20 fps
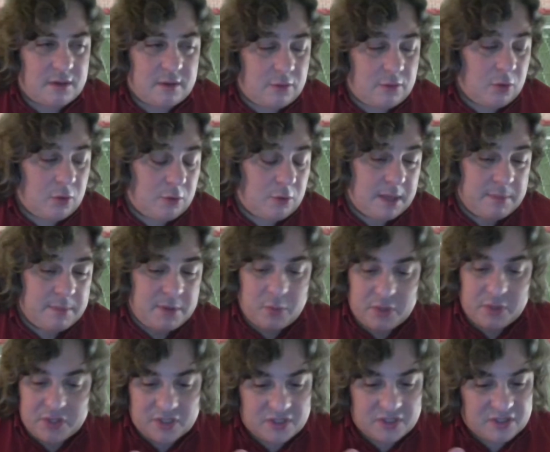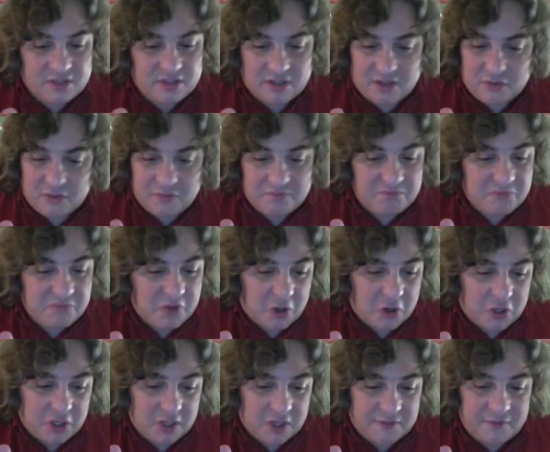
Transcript: or maybe we just are going to